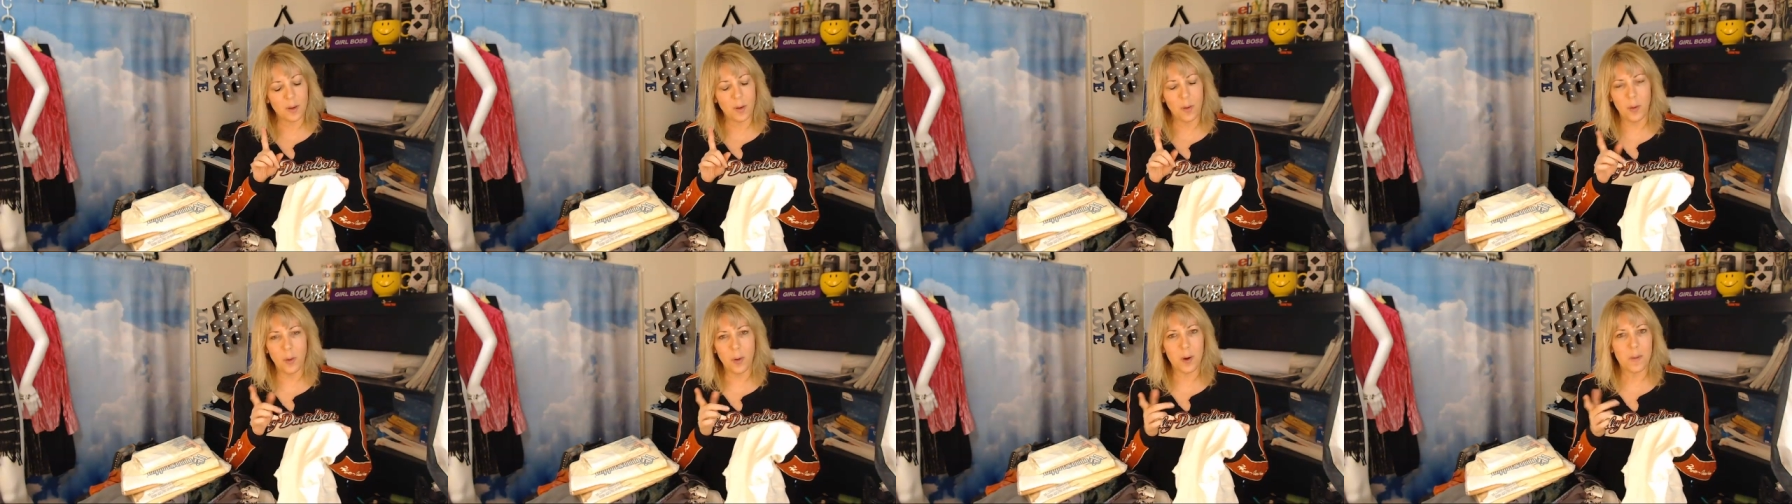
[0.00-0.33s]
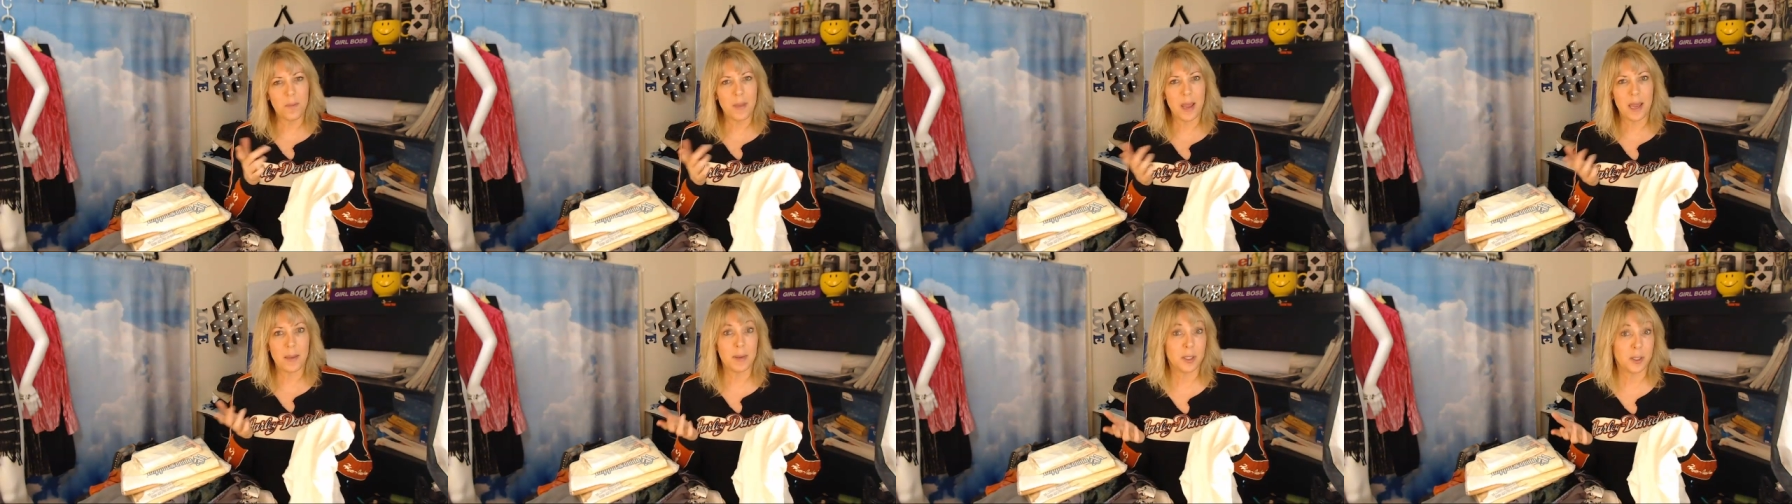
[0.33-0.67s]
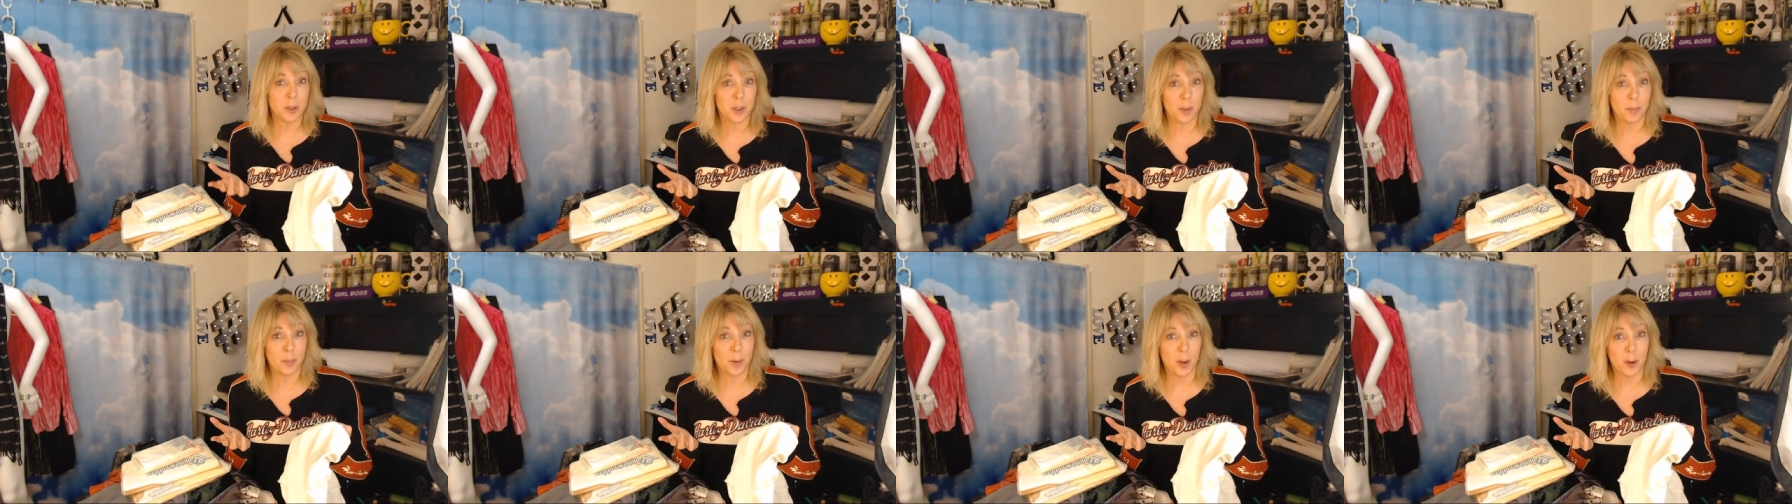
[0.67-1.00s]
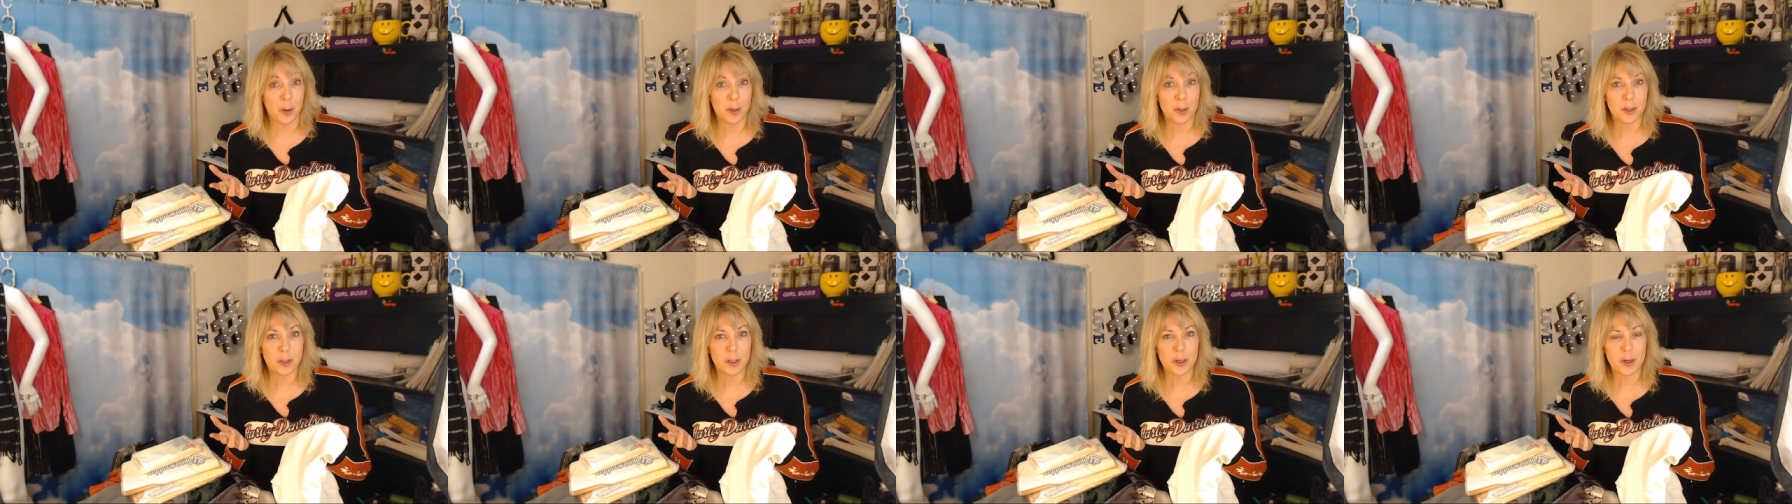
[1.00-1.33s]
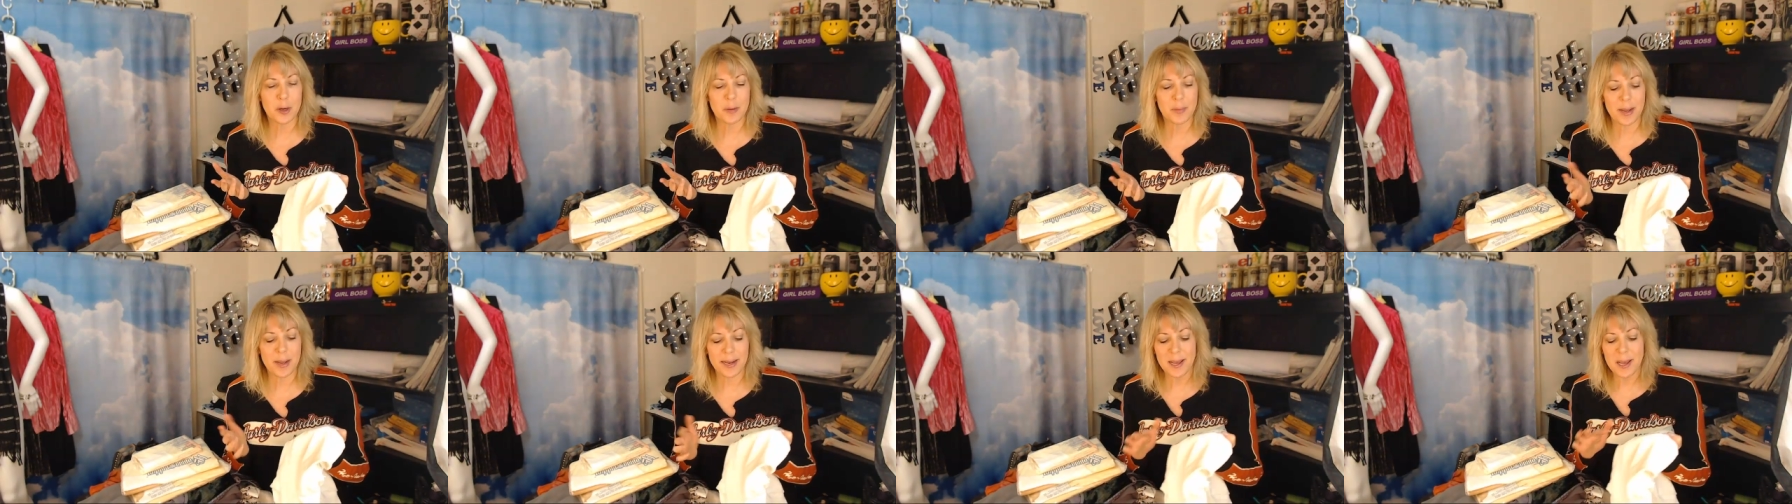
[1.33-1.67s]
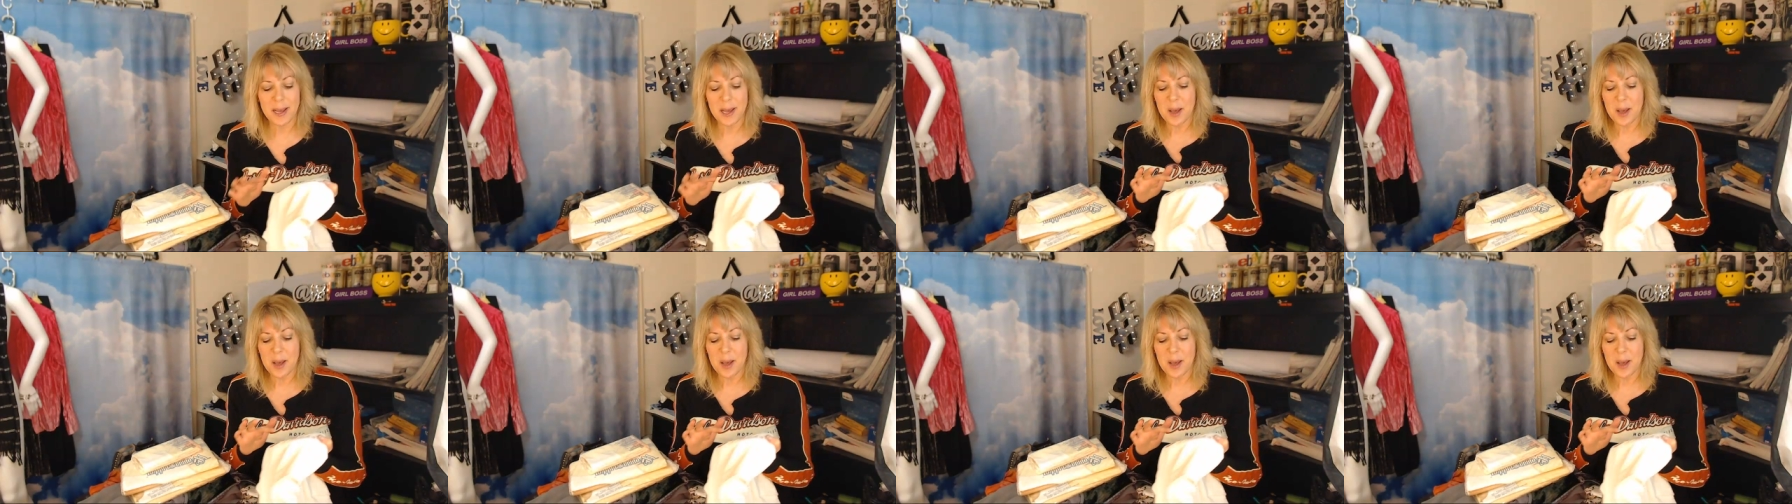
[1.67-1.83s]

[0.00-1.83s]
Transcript: or maybe to a poker tournament.